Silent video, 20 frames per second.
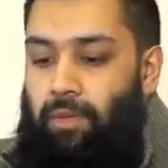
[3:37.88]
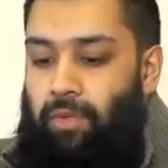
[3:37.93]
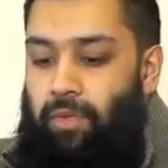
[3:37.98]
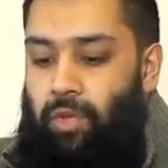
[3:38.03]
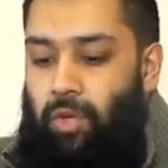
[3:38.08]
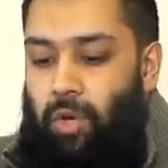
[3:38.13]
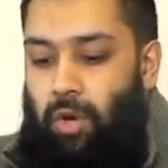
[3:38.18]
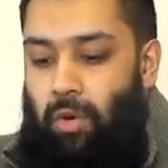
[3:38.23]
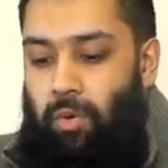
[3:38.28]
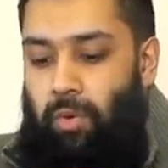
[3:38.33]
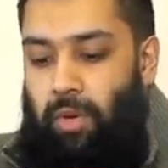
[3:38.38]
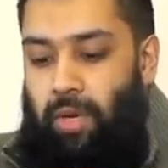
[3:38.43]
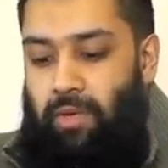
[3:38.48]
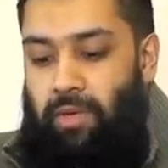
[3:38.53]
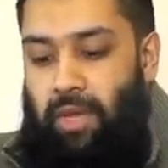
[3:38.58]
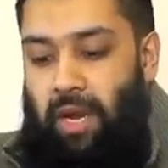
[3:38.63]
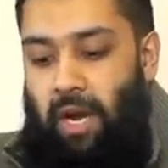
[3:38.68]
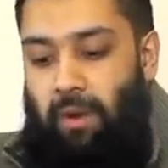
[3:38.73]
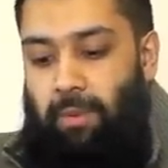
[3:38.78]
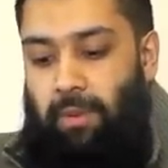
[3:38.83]
So
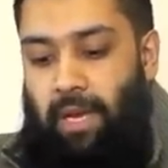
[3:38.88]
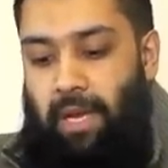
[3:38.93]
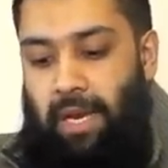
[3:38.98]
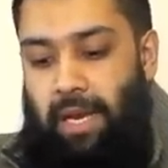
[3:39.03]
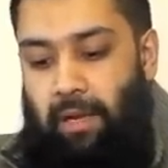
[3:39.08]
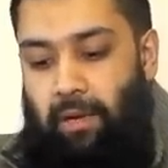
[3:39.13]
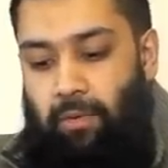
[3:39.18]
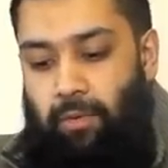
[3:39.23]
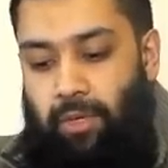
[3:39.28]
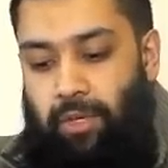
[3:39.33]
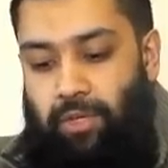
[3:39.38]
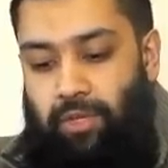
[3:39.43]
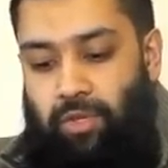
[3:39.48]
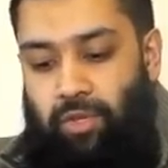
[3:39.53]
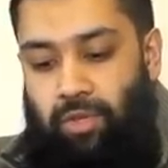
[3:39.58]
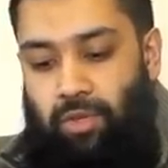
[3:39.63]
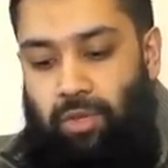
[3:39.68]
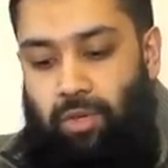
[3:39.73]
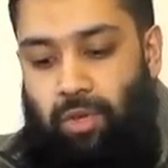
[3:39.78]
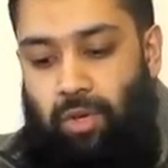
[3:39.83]
in the Arabic
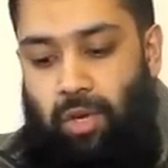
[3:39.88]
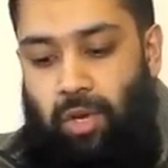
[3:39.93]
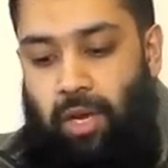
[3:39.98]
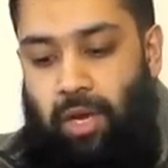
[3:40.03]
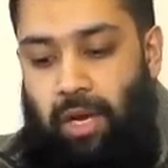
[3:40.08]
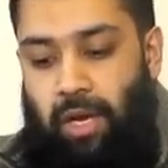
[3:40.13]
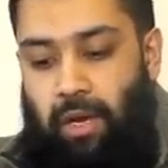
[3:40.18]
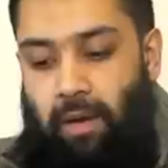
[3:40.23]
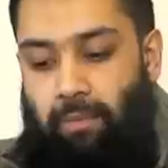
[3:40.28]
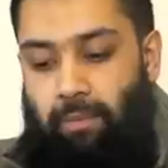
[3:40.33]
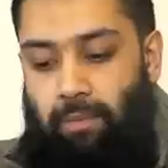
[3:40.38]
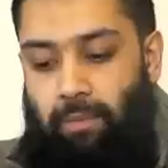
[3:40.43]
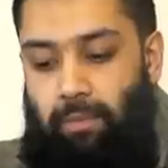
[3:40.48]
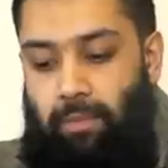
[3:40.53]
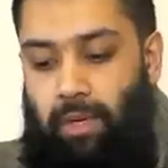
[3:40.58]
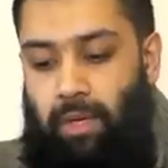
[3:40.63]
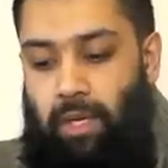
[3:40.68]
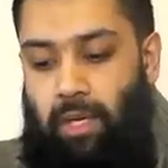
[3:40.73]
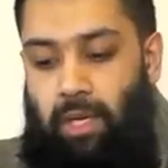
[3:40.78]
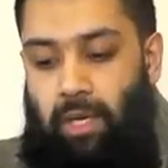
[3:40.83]
language,
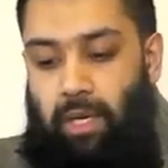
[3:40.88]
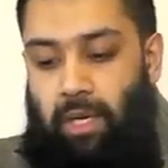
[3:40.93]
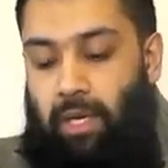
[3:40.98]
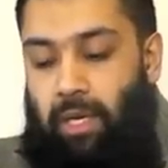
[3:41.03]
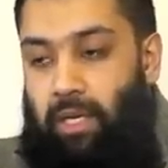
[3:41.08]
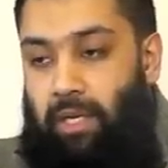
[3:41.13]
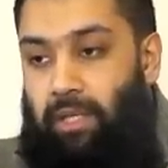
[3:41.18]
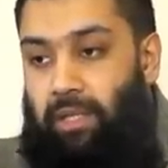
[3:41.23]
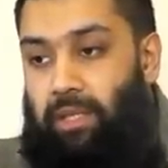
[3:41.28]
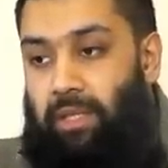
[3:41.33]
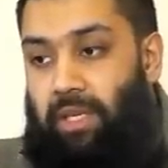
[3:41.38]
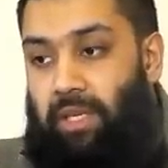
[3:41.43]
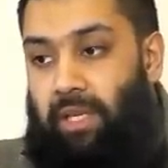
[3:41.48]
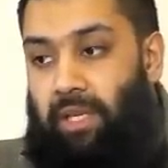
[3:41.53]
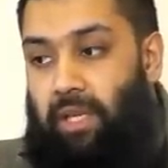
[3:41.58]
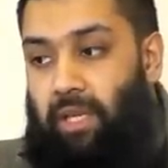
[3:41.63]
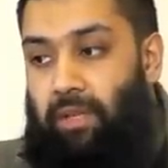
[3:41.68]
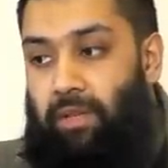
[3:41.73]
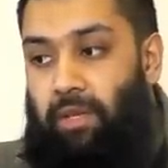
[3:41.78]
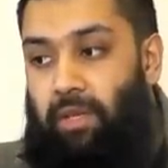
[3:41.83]
um,
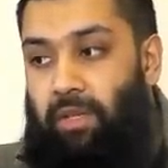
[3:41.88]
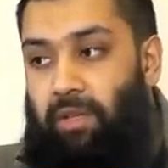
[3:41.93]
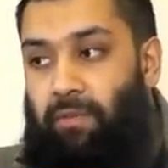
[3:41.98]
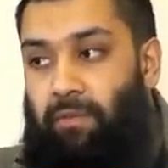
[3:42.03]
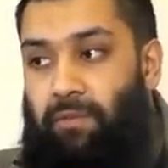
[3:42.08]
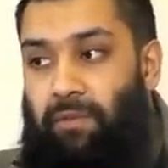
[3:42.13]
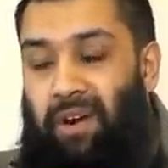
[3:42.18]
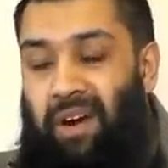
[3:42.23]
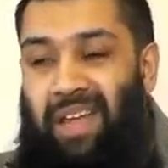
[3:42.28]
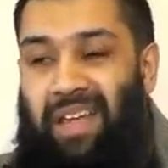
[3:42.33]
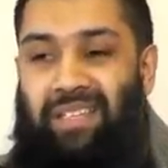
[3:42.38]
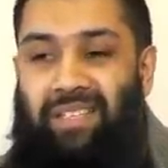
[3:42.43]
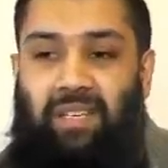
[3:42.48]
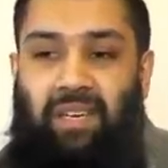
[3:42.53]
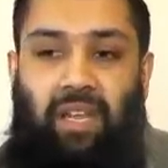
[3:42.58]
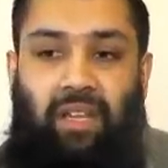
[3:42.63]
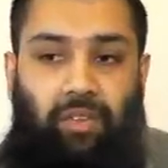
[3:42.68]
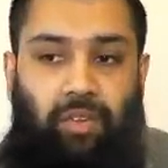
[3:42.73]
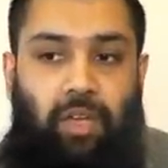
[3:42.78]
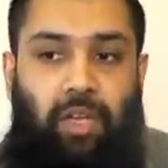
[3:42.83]
the, the, the, phrase
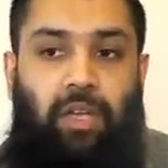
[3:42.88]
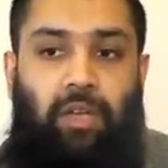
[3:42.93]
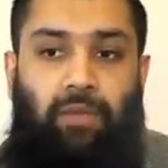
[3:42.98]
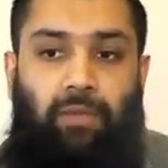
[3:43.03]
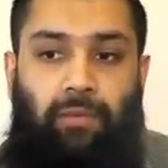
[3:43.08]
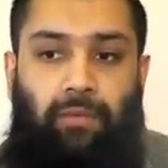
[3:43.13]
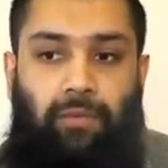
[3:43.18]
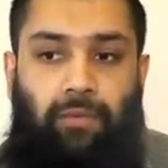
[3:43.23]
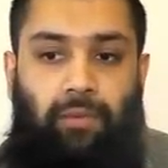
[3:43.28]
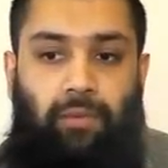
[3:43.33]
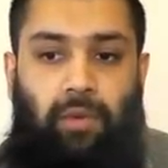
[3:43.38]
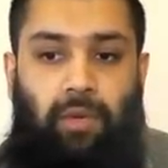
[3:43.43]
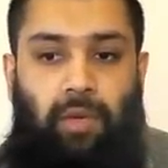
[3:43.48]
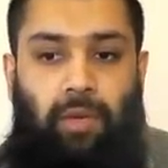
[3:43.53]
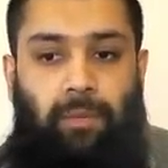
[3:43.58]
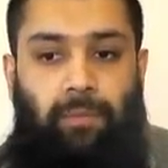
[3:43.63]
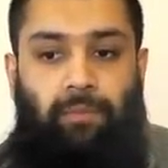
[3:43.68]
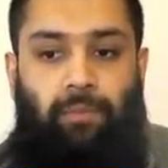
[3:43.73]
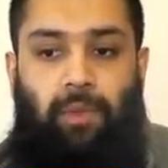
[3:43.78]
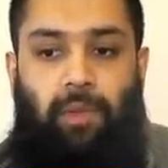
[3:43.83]
latif,
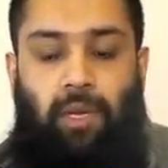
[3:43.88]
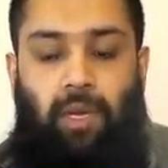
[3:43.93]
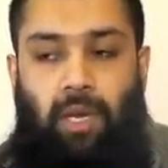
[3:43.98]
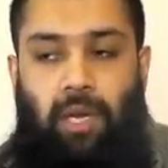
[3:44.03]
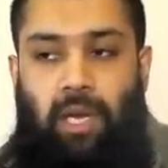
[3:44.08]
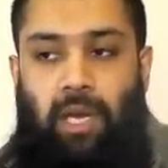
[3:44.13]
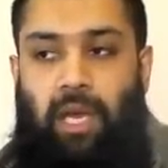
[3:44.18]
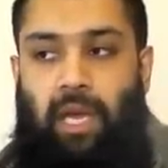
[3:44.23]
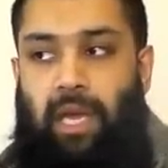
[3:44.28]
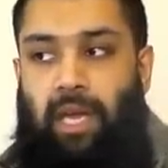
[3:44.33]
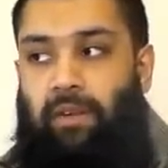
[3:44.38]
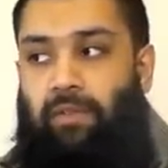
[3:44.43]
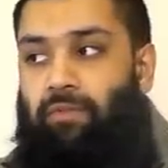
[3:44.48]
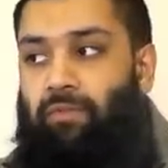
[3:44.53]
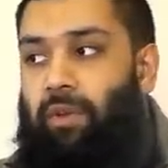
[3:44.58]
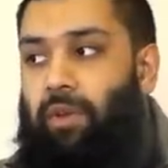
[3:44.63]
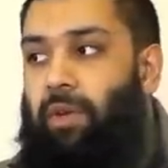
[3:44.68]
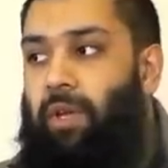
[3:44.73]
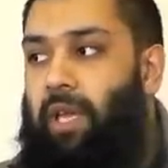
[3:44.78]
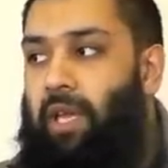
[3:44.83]
it
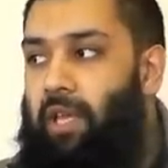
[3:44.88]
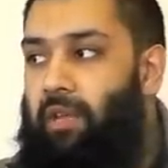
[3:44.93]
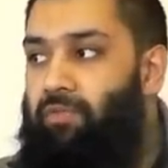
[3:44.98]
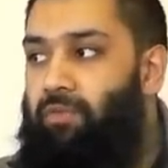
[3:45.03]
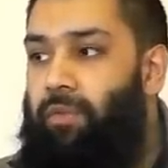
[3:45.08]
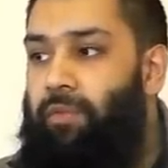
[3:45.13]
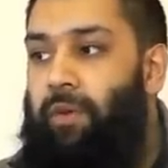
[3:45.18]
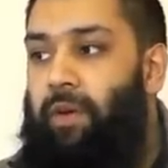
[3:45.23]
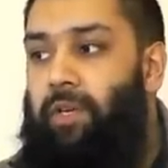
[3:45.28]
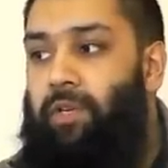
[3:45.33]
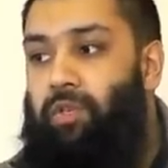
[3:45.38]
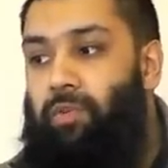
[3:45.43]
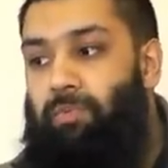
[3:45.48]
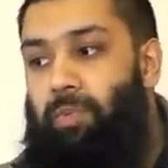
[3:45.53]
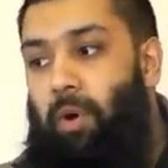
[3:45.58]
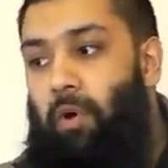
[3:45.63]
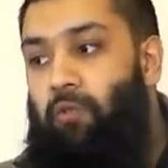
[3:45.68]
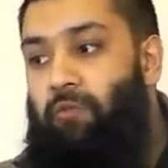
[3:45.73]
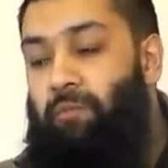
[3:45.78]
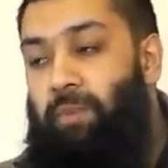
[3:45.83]
can, it can refer to
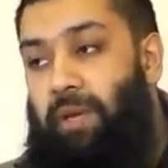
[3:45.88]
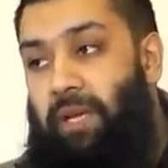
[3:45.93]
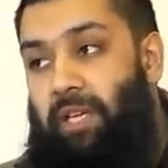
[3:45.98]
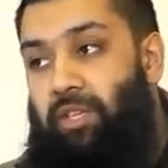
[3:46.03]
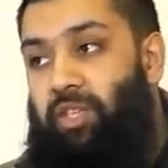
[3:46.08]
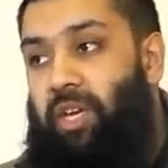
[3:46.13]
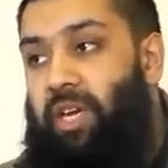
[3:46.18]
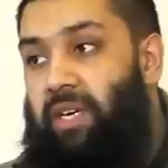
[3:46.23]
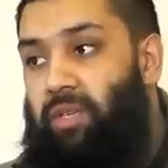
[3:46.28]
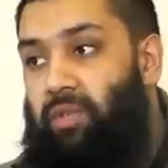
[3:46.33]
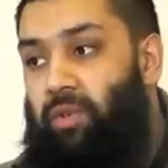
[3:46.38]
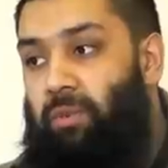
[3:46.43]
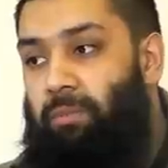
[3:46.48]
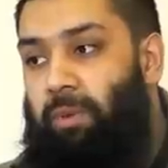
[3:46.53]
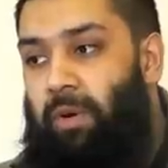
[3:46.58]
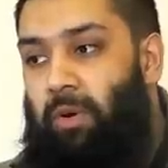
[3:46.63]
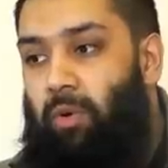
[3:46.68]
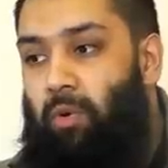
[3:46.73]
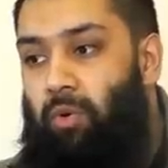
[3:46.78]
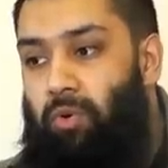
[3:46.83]
both being gentle
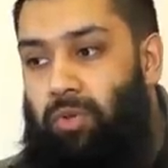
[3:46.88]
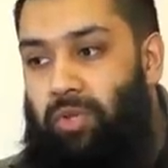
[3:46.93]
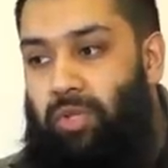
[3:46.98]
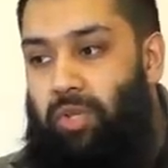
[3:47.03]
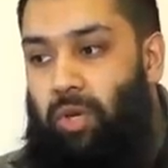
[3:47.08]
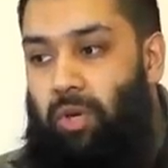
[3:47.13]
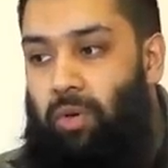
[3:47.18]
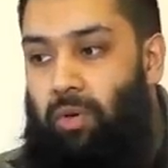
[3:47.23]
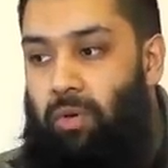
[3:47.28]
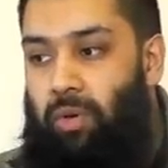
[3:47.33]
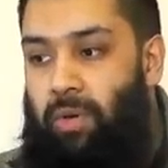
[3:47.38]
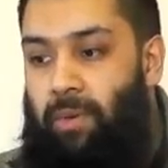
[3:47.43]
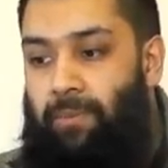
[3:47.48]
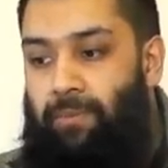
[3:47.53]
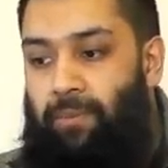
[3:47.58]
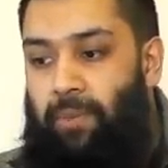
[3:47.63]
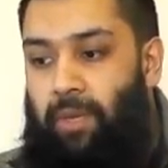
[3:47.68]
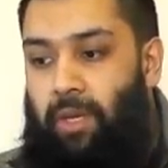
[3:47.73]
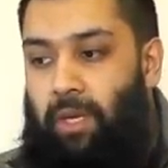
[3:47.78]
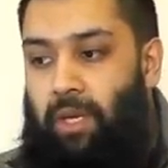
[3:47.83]
but
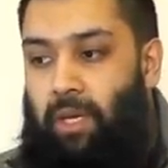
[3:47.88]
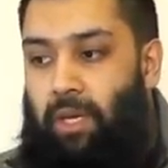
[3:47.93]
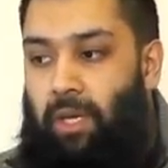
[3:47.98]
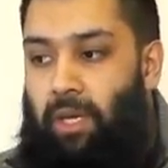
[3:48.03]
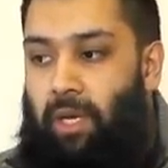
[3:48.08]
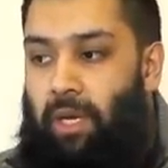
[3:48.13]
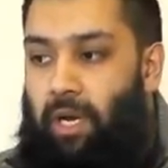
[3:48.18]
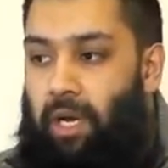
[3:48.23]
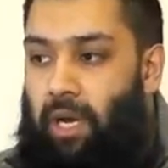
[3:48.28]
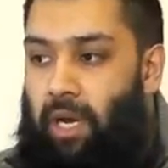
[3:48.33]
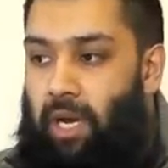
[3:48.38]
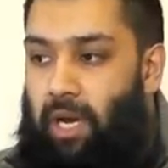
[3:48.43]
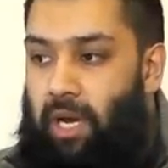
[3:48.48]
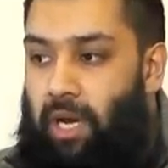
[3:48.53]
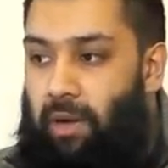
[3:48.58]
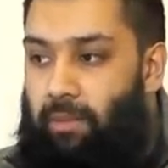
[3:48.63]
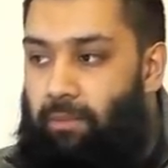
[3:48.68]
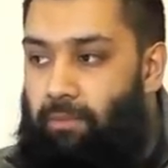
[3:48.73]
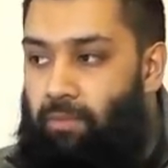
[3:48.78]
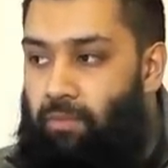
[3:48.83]
also
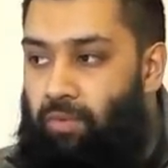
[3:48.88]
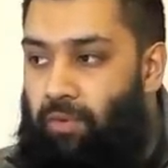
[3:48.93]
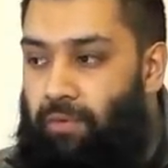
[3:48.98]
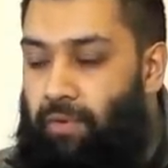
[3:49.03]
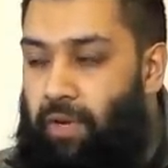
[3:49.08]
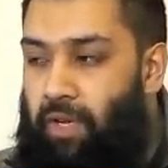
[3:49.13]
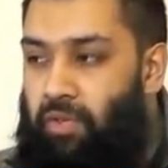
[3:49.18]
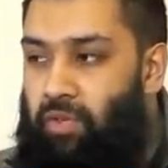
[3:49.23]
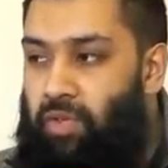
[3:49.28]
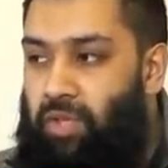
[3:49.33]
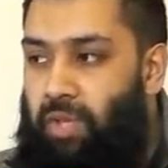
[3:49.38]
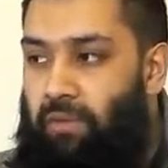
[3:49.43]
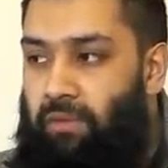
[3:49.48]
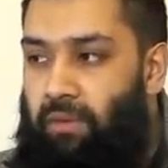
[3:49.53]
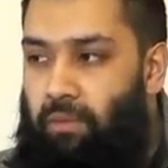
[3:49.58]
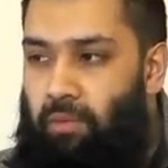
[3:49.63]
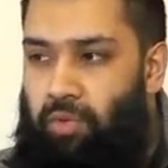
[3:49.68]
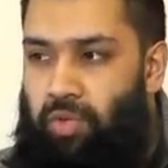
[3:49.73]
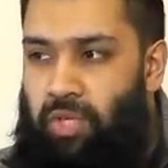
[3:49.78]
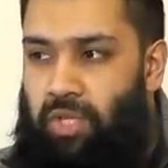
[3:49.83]
um, refer to
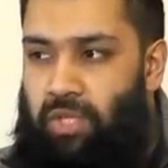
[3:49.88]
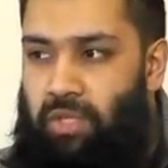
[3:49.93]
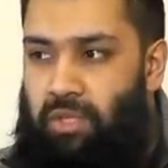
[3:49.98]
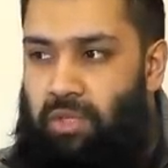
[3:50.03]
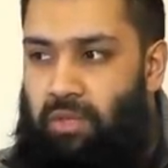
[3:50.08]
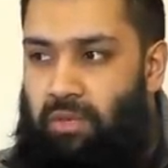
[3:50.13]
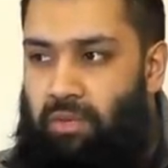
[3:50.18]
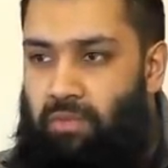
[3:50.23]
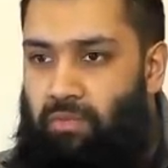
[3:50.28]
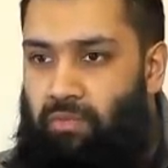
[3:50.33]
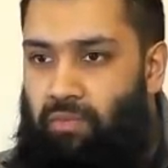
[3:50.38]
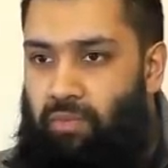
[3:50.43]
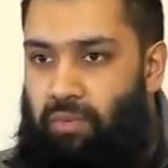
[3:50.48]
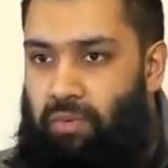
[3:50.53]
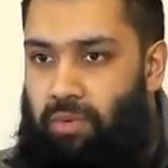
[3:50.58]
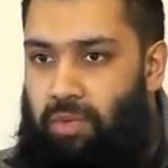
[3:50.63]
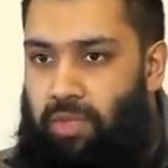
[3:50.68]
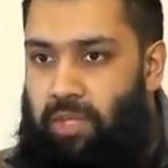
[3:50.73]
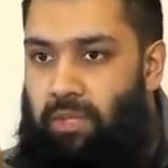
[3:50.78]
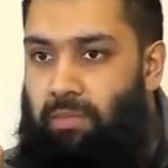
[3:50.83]
something which is
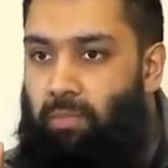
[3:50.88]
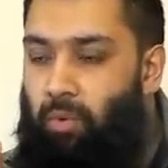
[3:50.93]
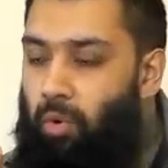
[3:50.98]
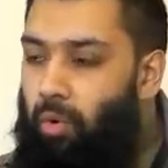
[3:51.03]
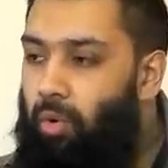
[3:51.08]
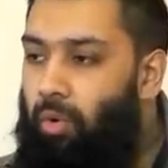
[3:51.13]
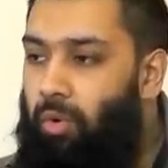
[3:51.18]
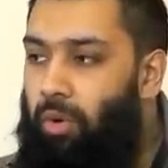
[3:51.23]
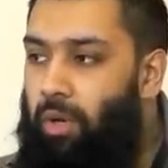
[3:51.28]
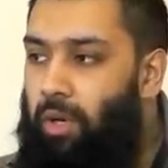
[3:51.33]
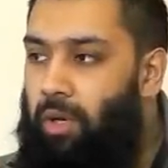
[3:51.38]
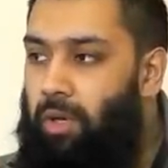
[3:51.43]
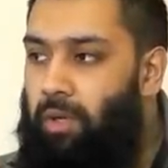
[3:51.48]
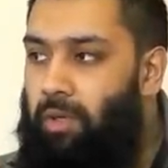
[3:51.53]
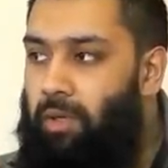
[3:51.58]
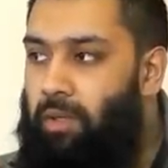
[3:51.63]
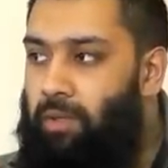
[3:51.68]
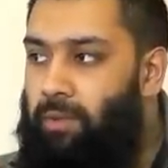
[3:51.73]
small